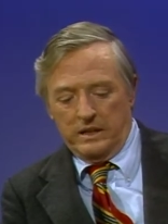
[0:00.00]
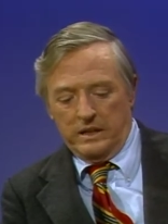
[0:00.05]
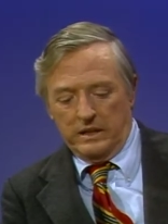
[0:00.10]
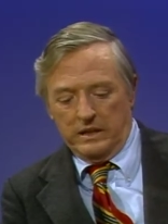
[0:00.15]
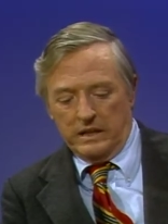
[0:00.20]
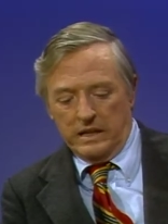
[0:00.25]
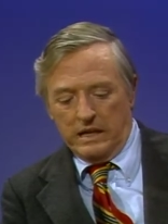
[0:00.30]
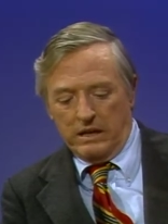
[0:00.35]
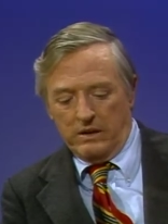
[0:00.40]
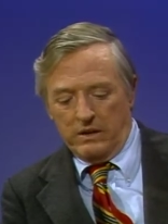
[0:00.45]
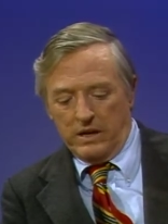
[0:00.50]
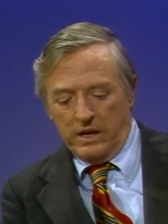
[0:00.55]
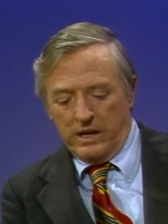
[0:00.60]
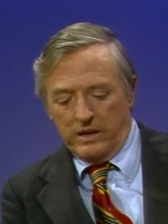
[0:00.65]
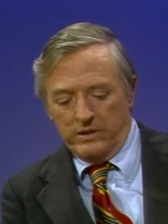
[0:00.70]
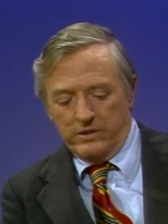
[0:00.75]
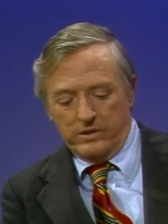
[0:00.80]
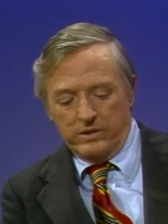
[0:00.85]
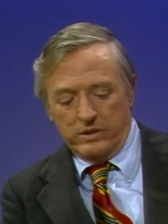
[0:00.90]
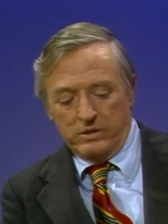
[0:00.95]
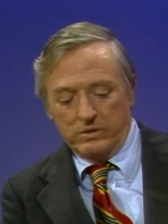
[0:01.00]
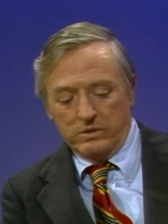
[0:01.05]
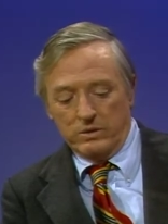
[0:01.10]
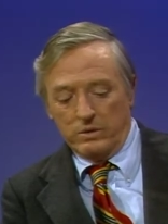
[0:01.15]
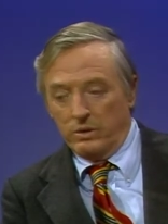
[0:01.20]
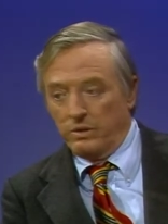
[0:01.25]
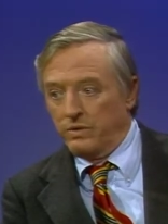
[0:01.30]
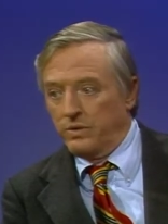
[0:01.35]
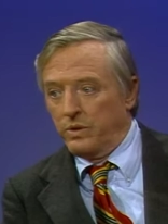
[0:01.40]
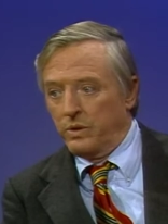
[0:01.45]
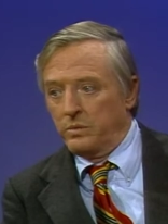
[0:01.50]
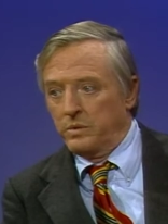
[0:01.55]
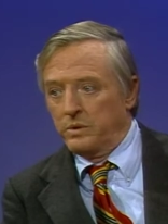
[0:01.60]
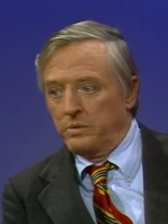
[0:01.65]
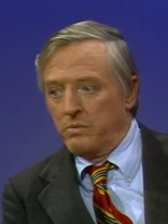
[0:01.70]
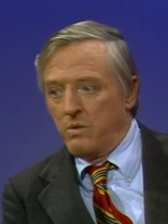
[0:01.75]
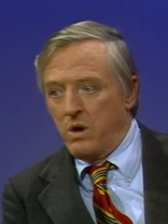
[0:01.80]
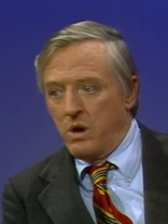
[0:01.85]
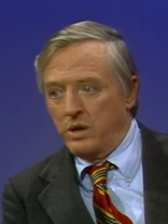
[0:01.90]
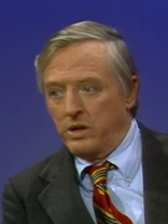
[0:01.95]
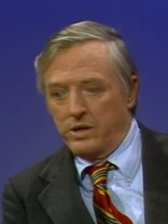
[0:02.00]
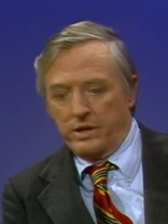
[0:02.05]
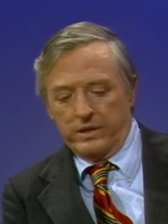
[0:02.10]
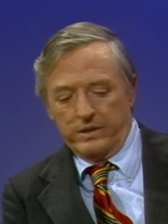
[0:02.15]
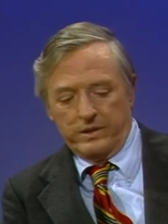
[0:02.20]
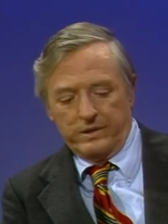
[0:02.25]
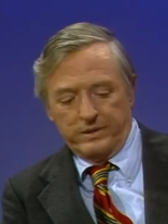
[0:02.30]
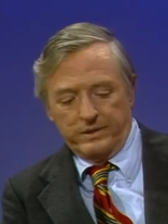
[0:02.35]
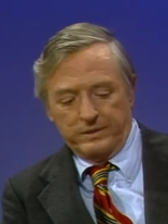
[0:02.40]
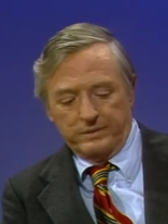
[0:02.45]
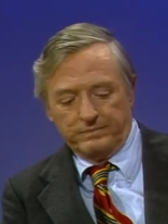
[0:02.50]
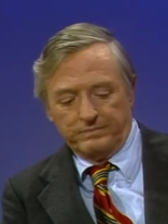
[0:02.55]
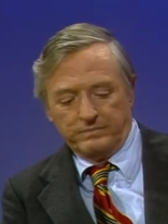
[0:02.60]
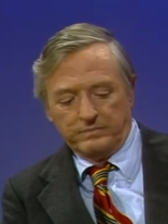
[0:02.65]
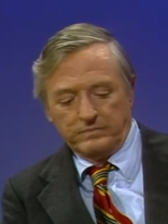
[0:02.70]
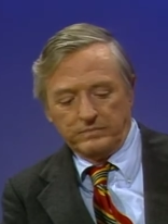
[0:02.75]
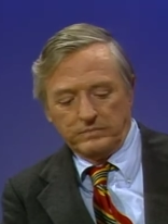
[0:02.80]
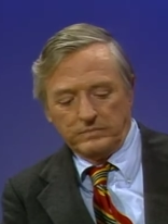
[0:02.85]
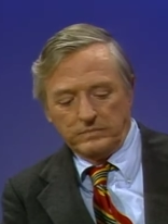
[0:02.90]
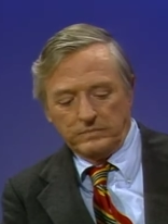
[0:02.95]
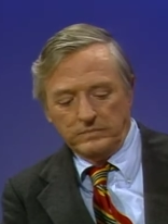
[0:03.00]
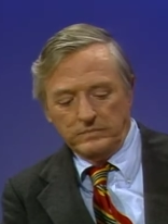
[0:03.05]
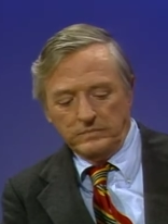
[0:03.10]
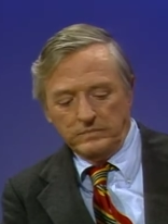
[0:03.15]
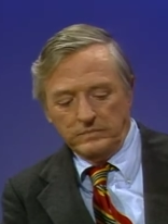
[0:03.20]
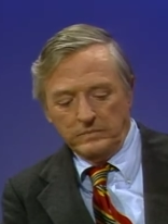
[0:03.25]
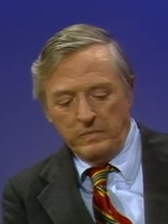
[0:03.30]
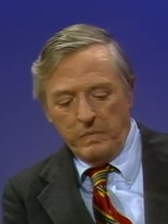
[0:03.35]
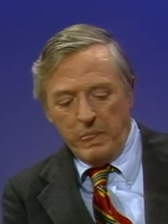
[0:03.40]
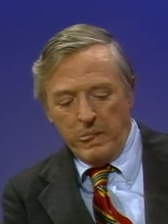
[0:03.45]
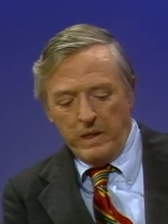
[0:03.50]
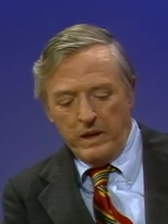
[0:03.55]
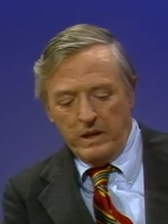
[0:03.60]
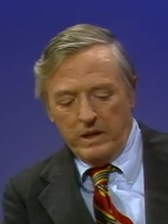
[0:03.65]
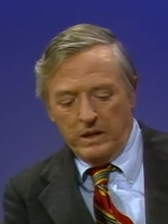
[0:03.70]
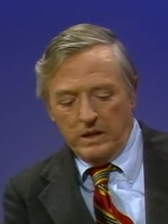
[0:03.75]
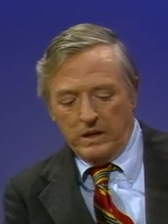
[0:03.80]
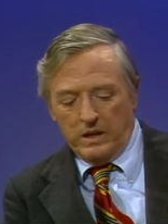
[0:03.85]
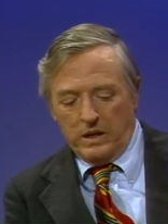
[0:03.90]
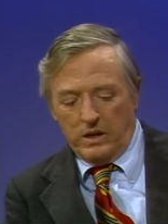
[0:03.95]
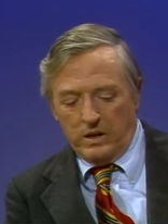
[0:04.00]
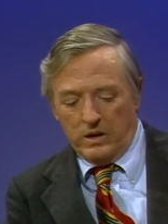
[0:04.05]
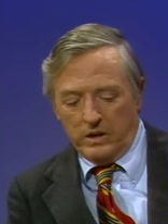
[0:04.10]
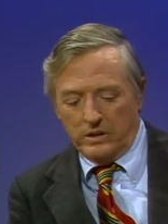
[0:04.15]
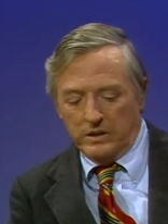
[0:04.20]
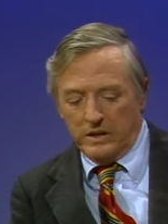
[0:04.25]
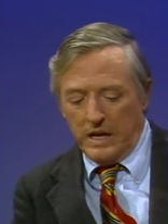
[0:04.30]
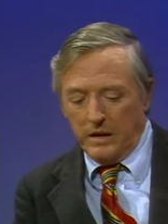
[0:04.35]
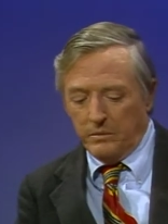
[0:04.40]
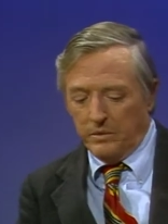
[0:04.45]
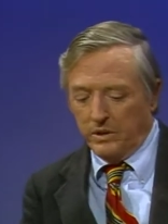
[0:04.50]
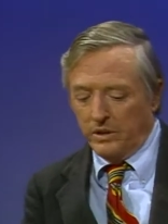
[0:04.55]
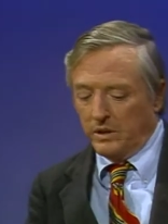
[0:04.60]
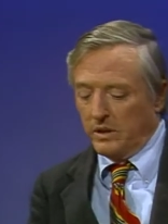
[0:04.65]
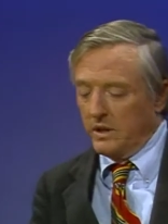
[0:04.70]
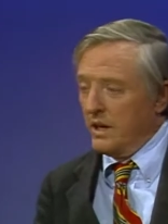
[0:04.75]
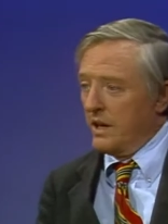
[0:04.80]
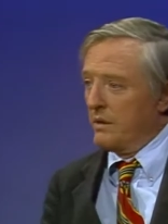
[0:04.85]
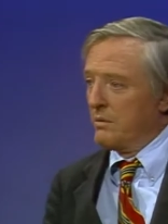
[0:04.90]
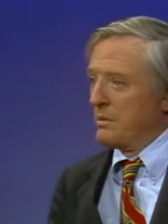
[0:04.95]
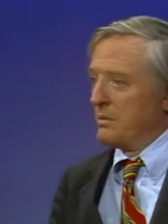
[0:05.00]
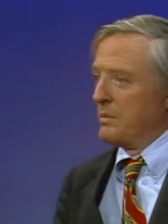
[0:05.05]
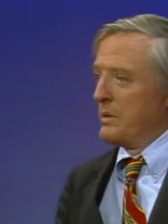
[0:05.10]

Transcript: and now has his own law firm in Washington. Our examiner today will